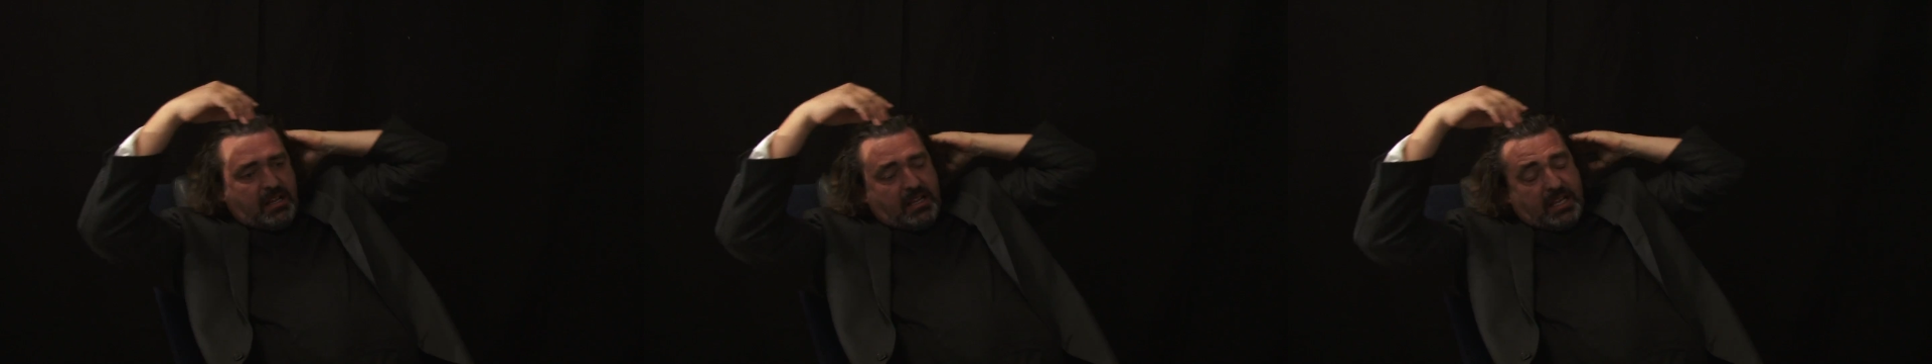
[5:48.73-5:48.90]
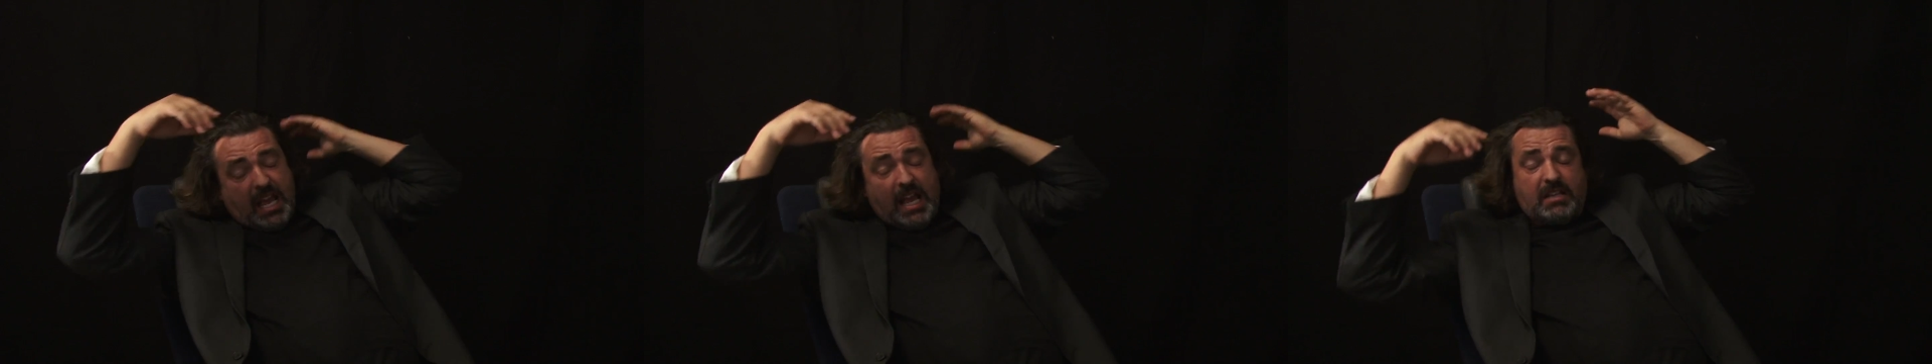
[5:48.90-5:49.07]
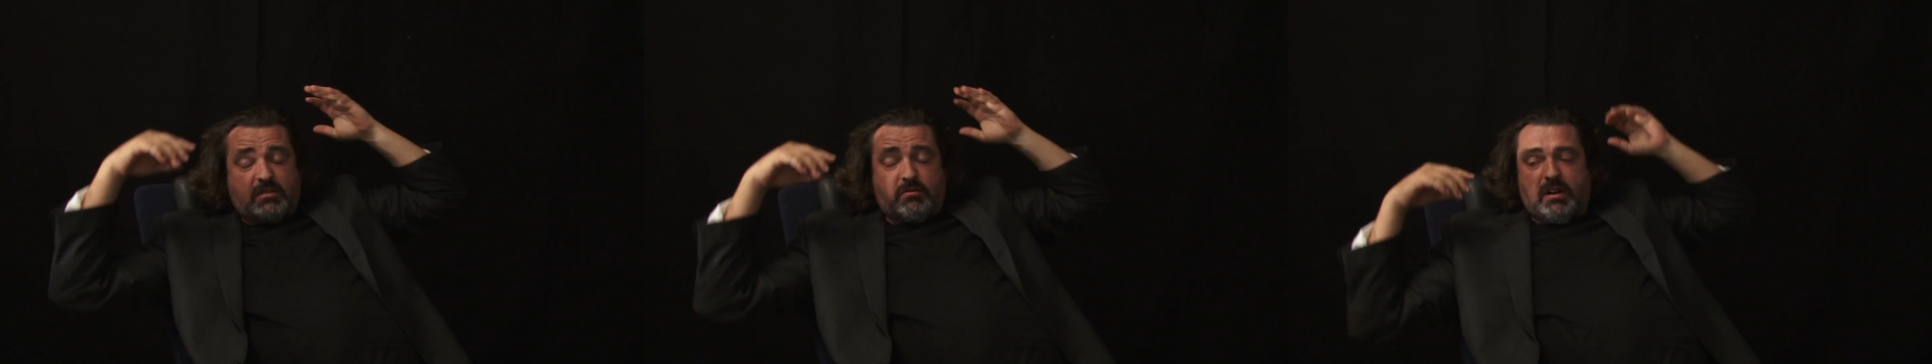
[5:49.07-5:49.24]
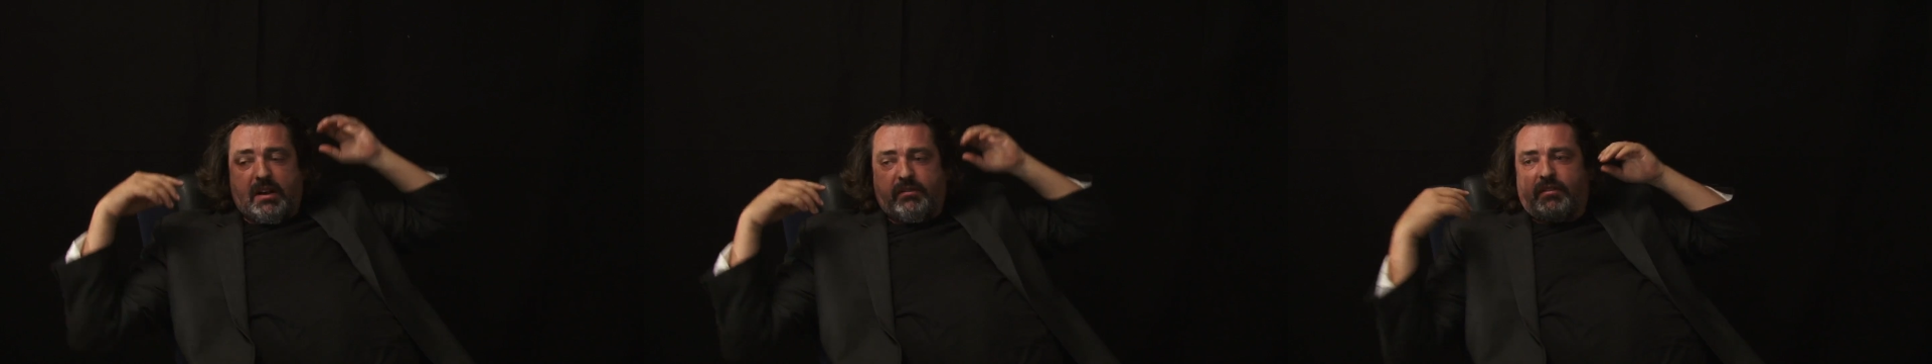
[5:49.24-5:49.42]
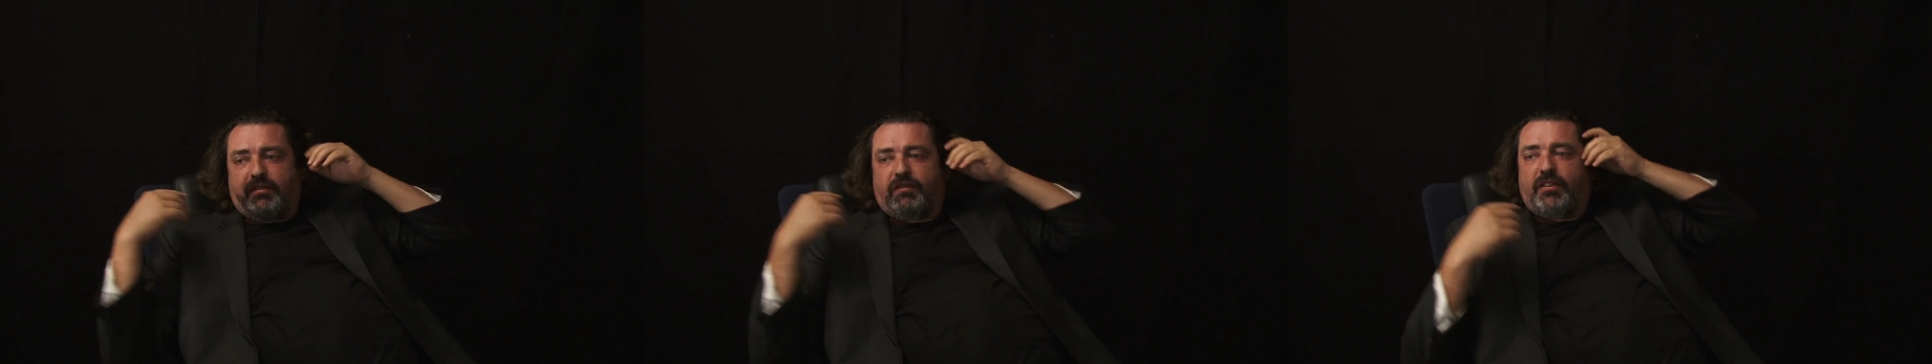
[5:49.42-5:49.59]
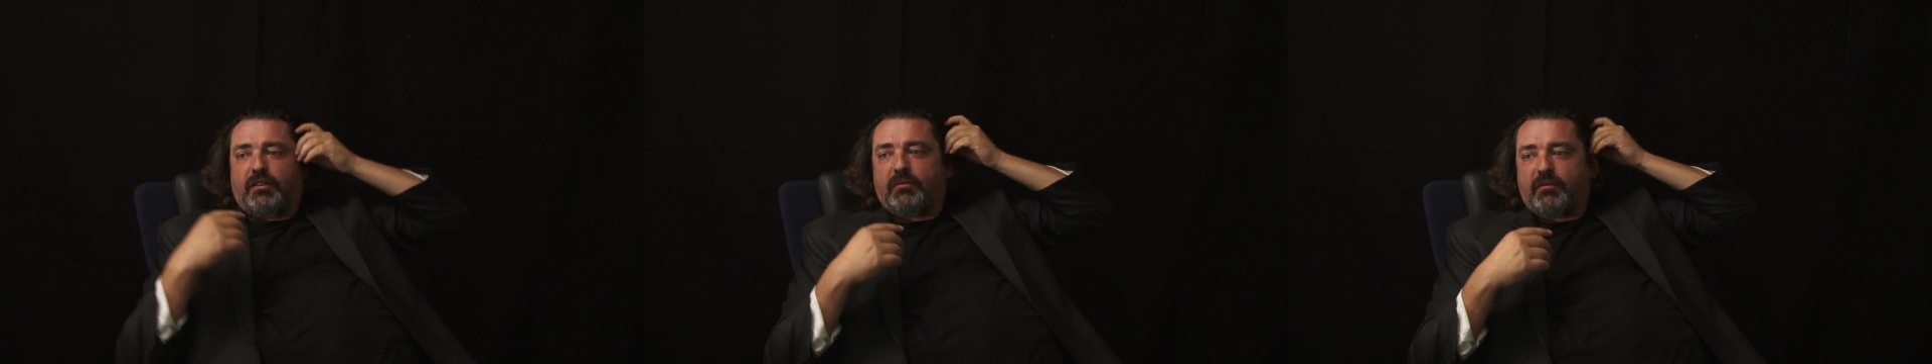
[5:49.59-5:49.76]
Yes, wherever
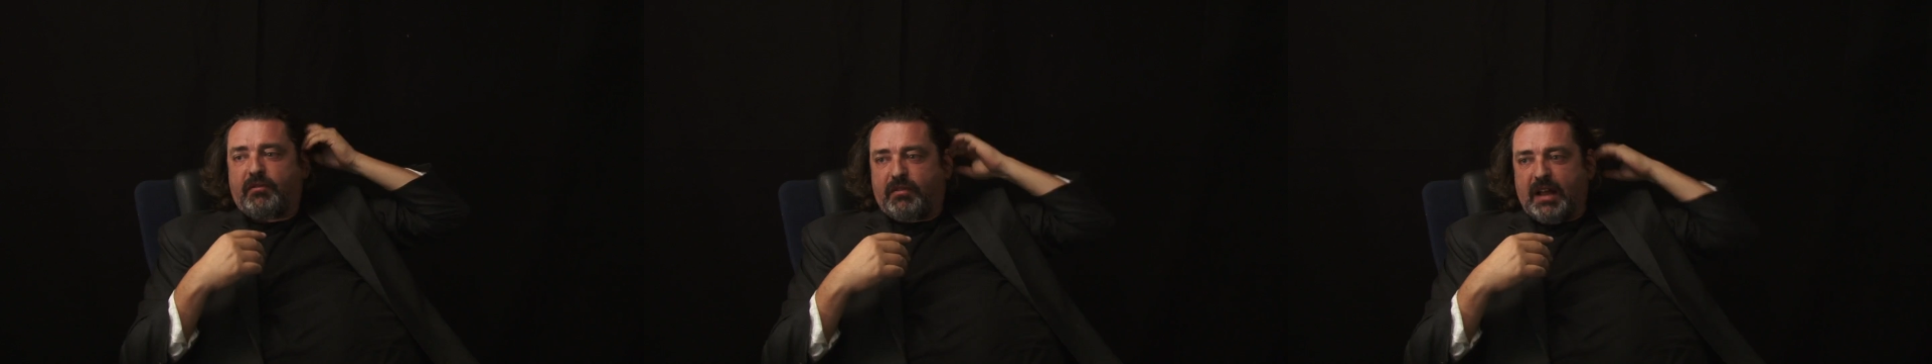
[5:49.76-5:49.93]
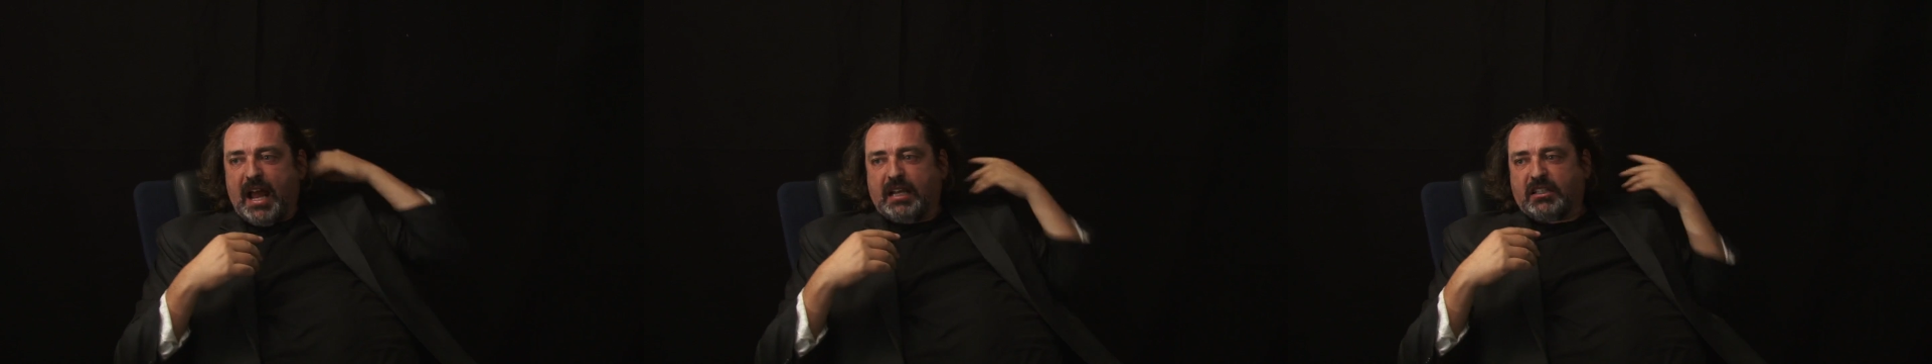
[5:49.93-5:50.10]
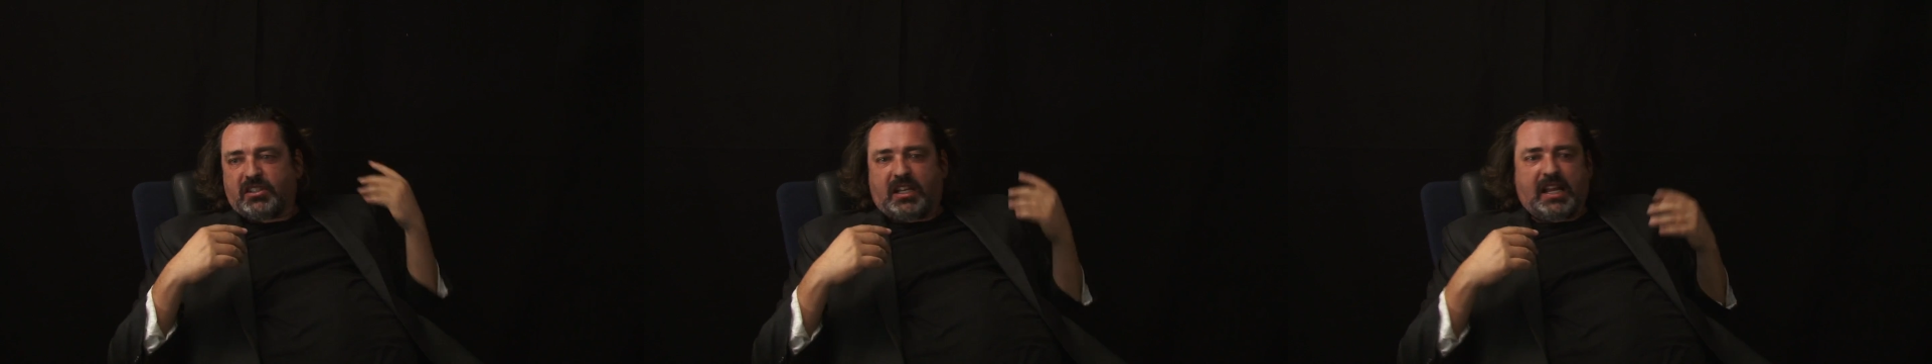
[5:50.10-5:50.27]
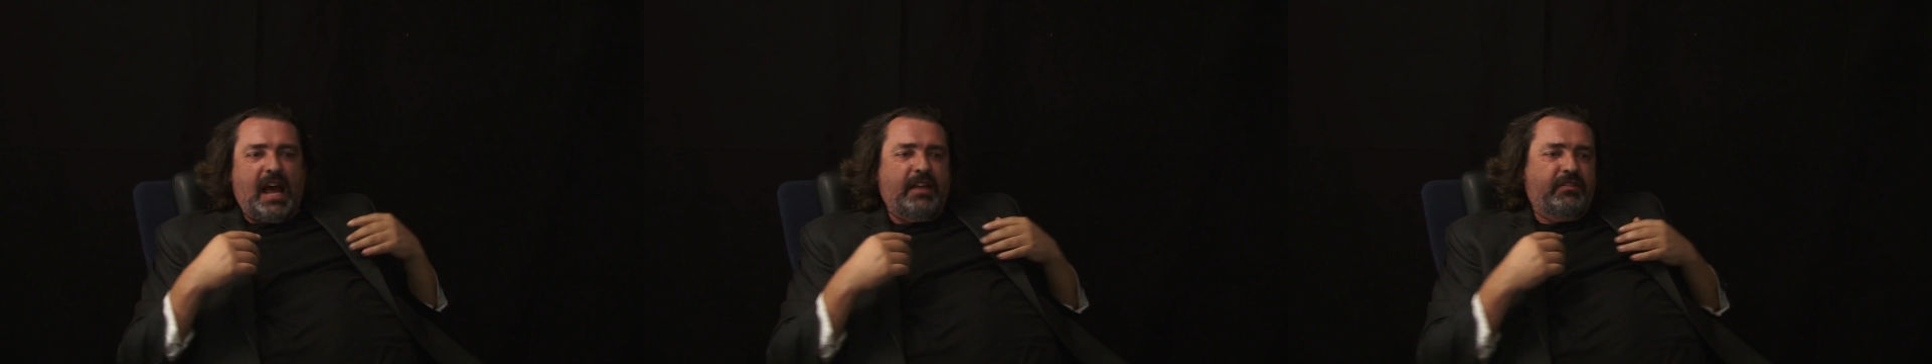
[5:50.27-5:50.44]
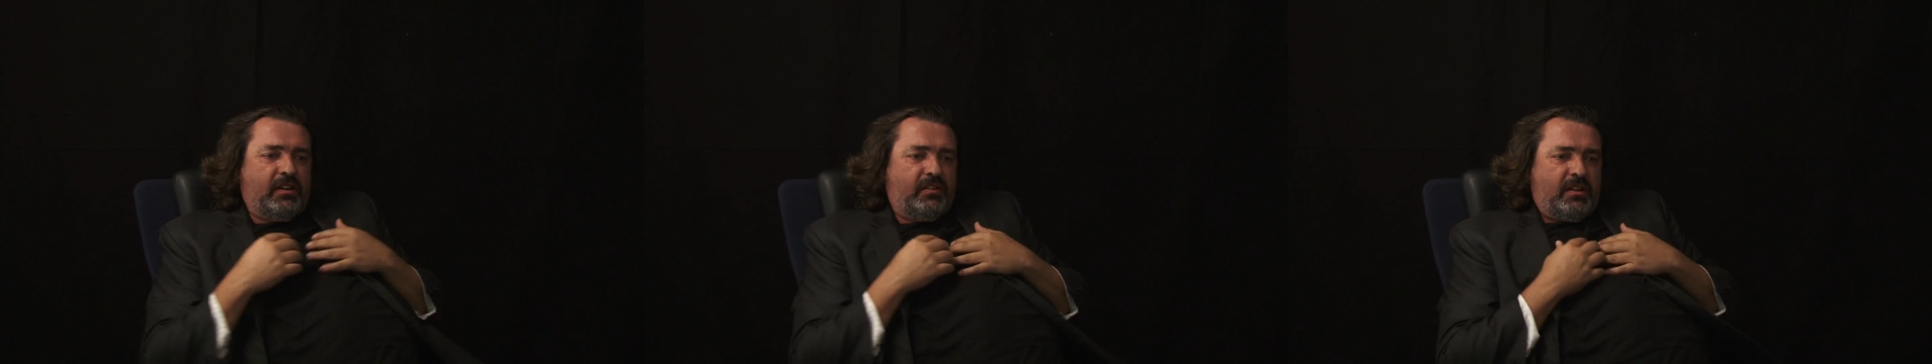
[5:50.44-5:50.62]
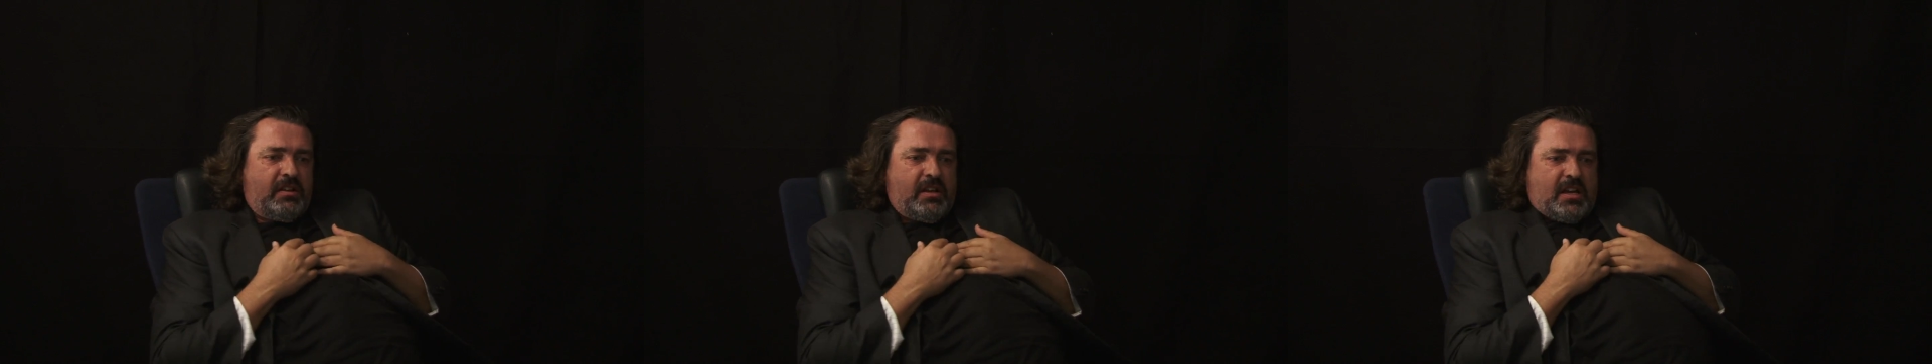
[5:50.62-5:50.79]
film fans
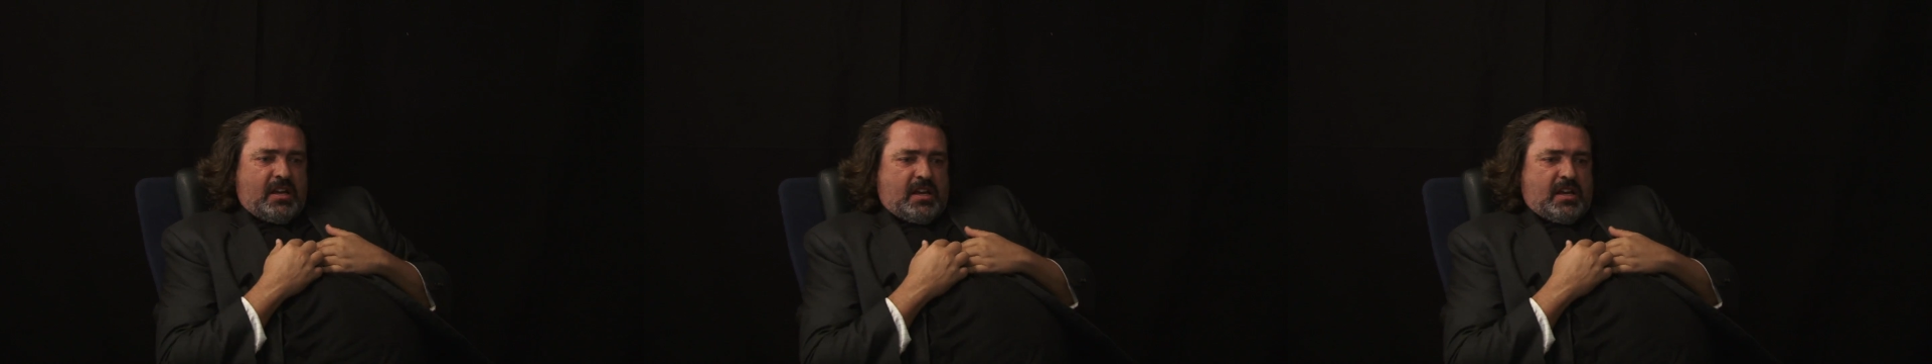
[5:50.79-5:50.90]
gather